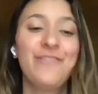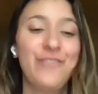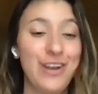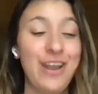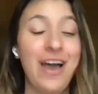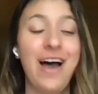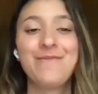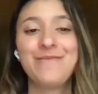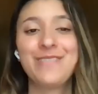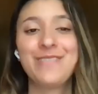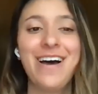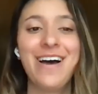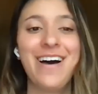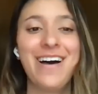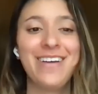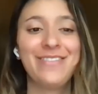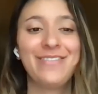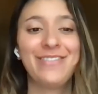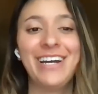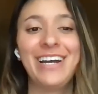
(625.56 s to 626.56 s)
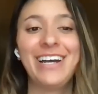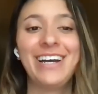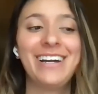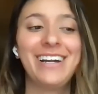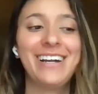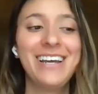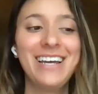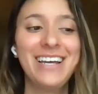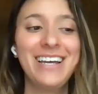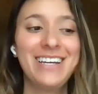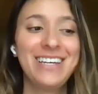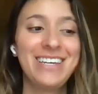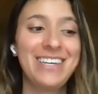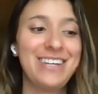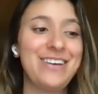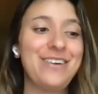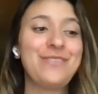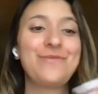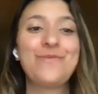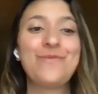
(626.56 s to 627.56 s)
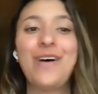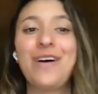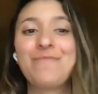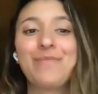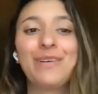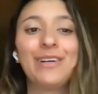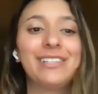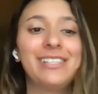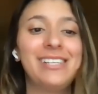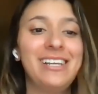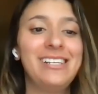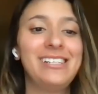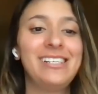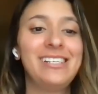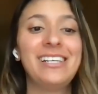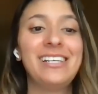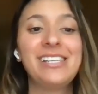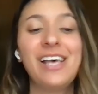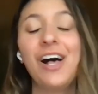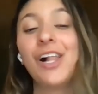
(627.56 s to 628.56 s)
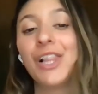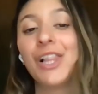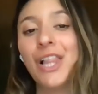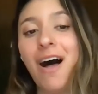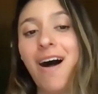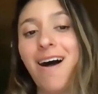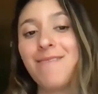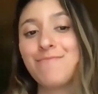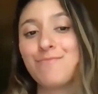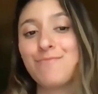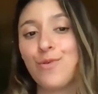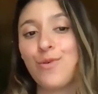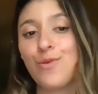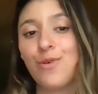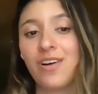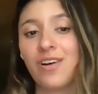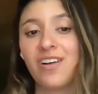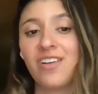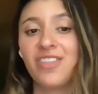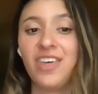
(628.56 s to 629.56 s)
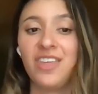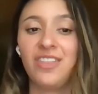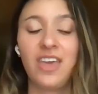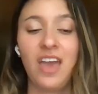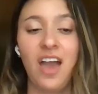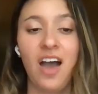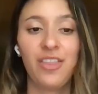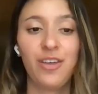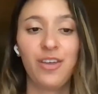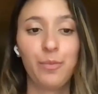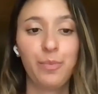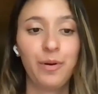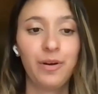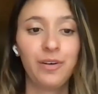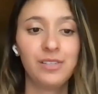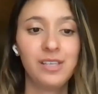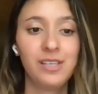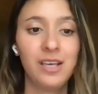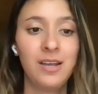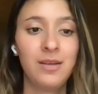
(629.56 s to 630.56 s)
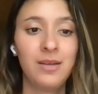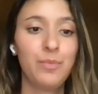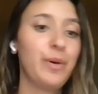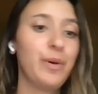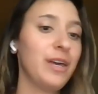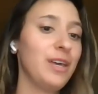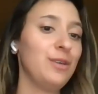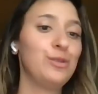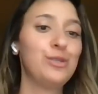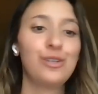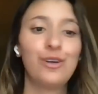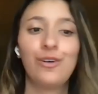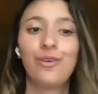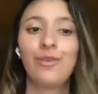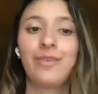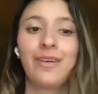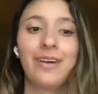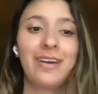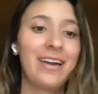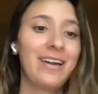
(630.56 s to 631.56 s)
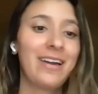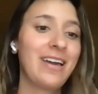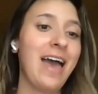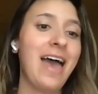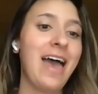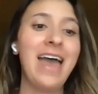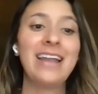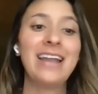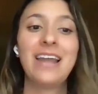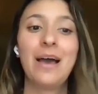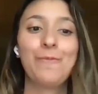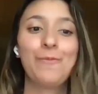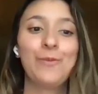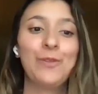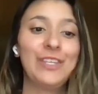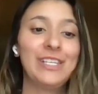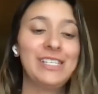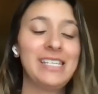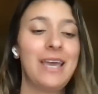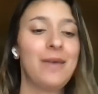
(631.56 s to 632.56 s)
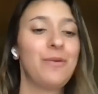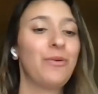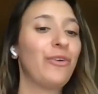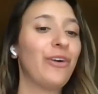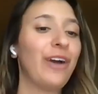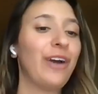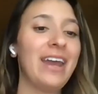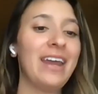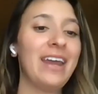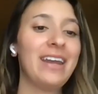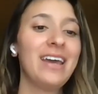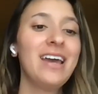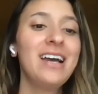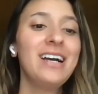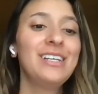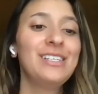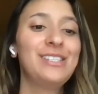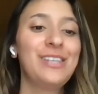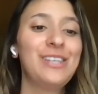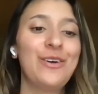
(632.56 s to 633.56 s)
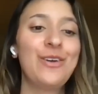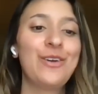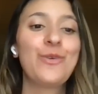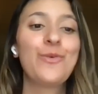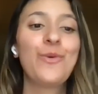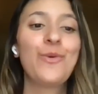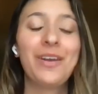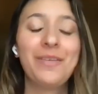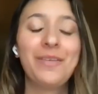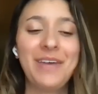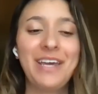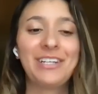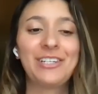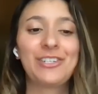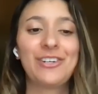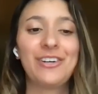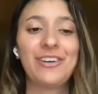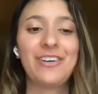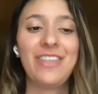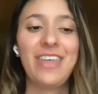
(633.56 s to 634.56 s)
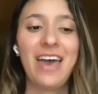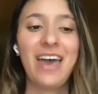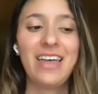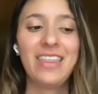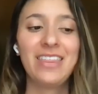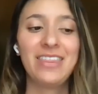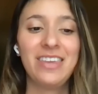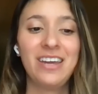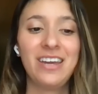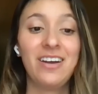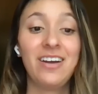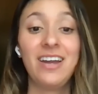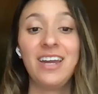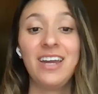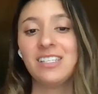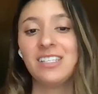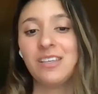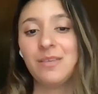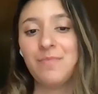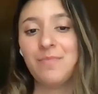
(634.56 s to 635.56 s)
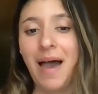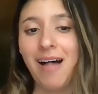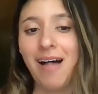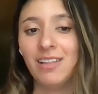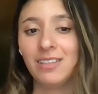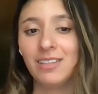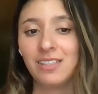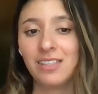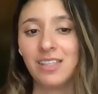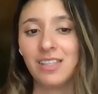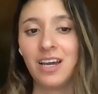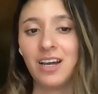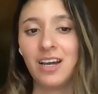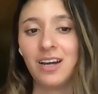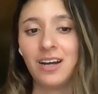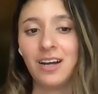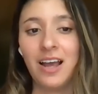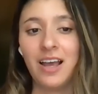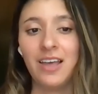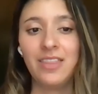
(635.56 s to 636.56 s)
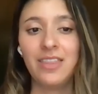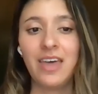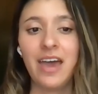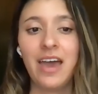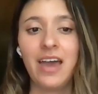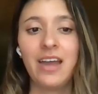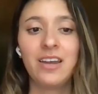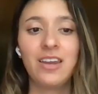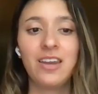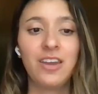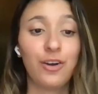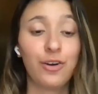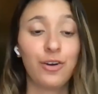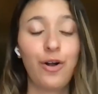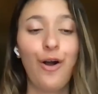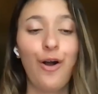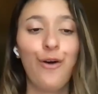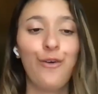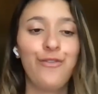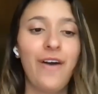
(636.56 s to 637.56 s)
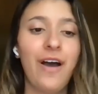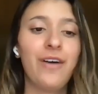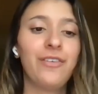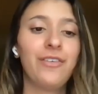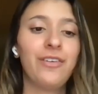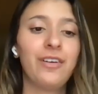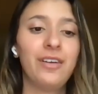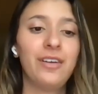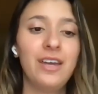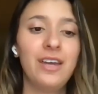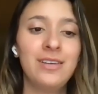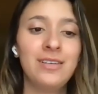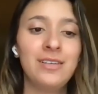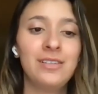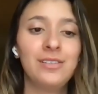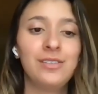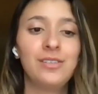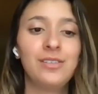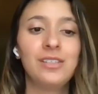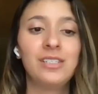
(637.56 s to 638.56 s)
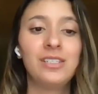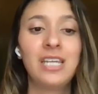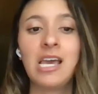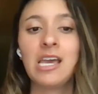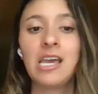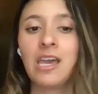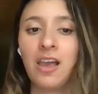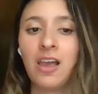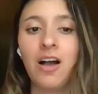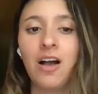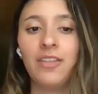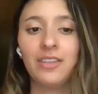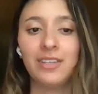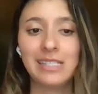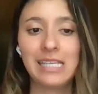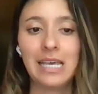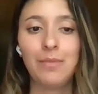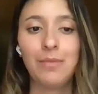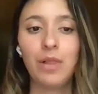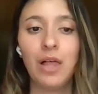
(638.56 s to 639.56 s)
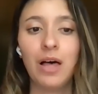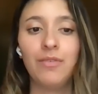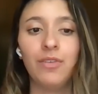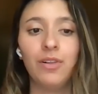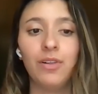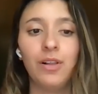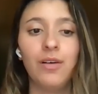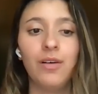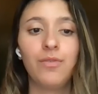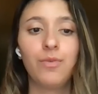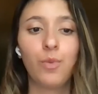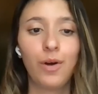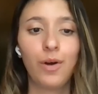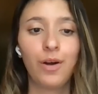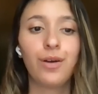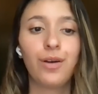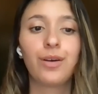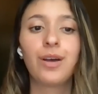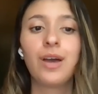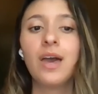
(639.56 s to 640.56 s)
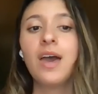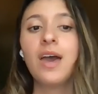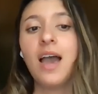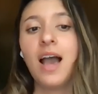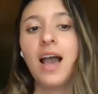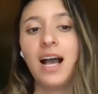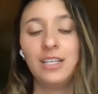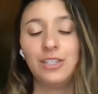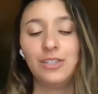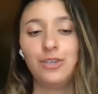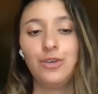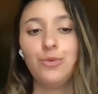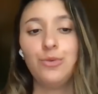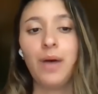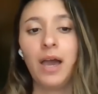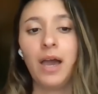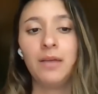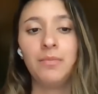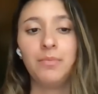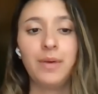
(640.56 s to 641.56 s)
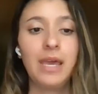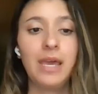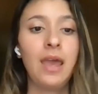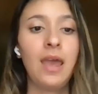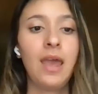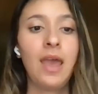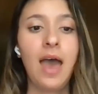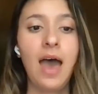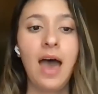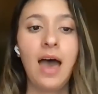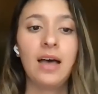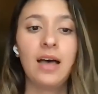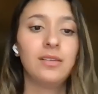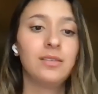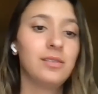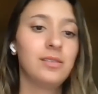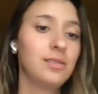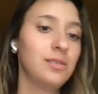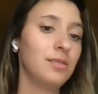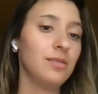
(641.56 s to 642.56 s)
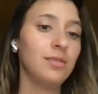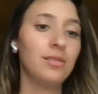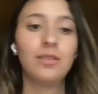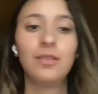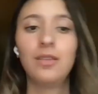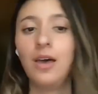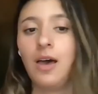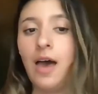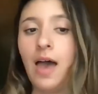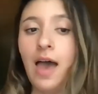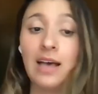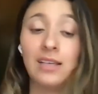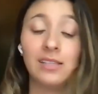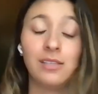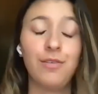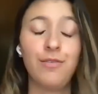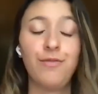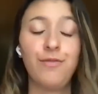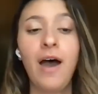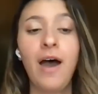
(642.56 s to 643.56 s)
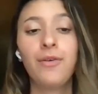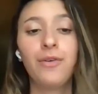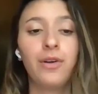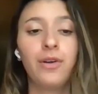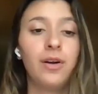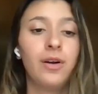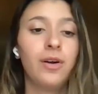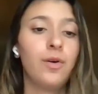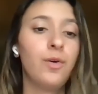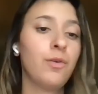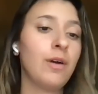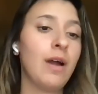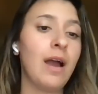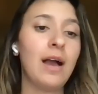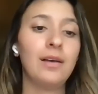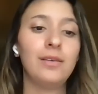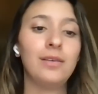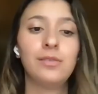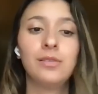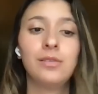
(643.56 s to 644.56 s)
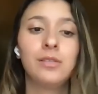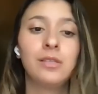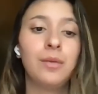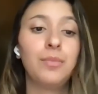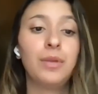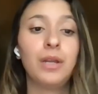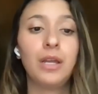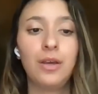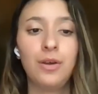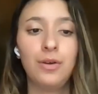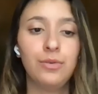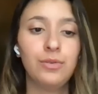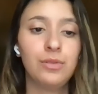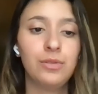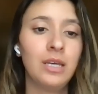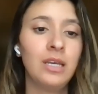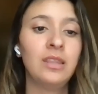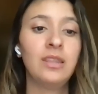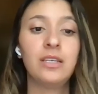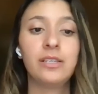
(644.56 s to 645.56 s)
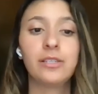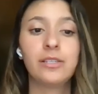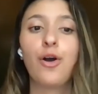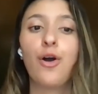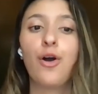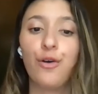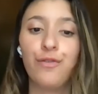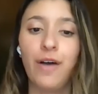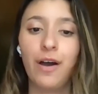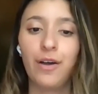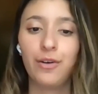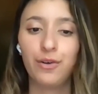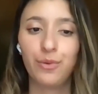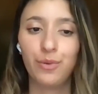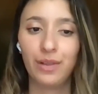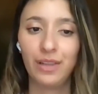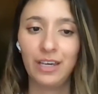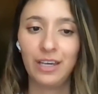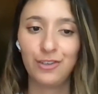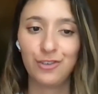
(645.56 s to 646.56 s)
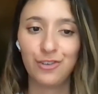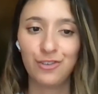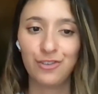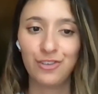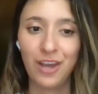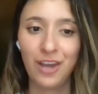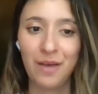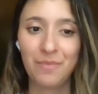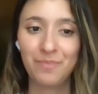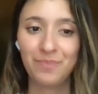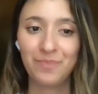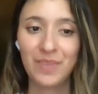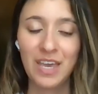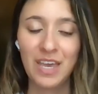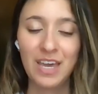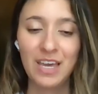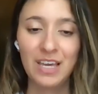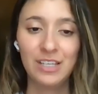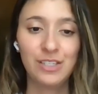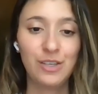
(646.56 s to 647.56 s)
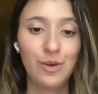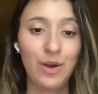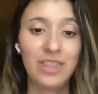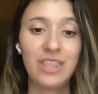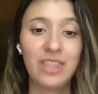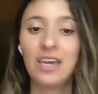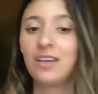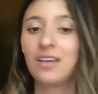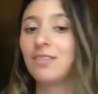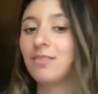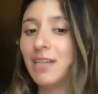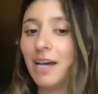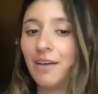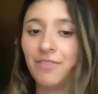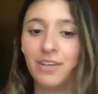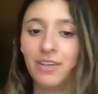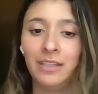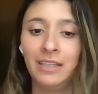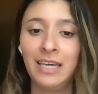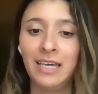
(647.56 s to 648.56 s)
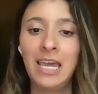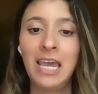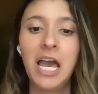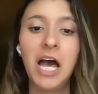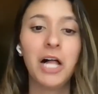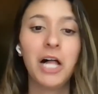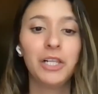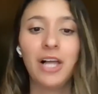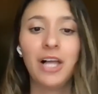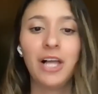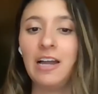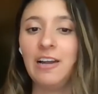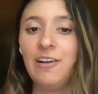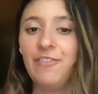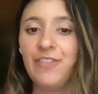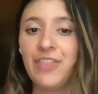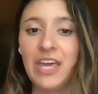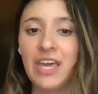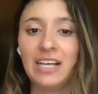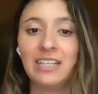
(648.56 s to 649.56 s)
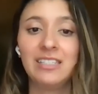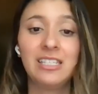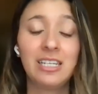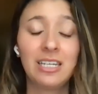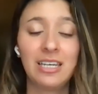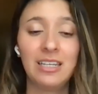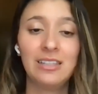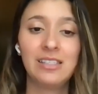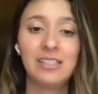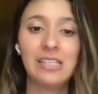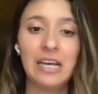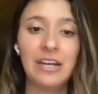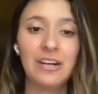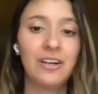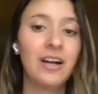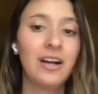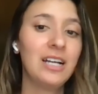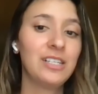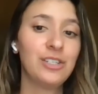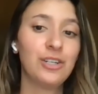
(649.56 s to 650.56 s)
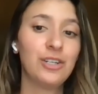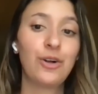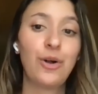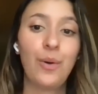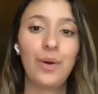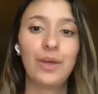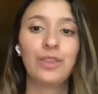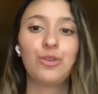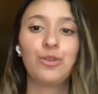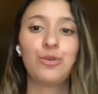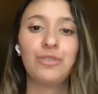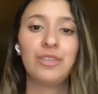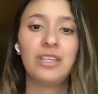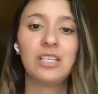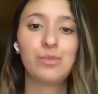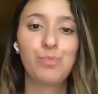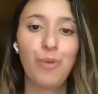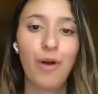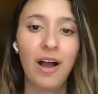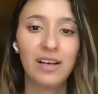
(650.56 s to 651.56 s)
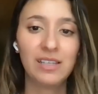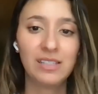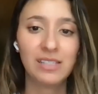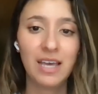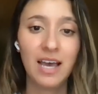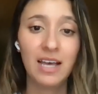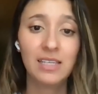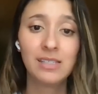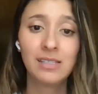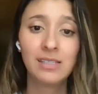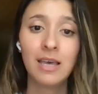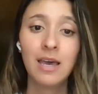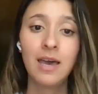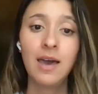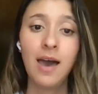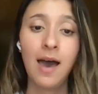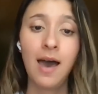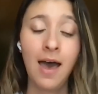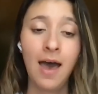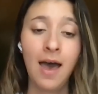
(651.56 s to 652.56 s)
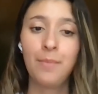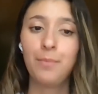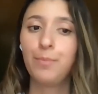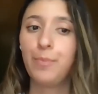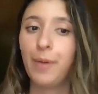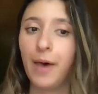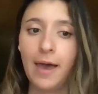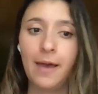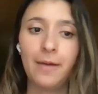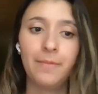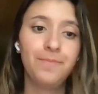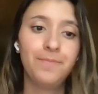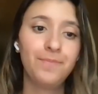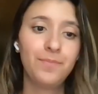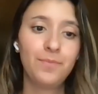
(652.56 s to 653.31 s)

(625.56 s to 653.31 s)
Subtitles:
phenomenon where, you know, one person does a lot more than the other person, but you still end up with the same grade. So you want to make sure that there is a balance there and that your co-founder is taking on the same level of work as you might be as a founder or as somebody who's in this co-founder relationship. So I think definitely a lot of things to consider as you're going through this process, but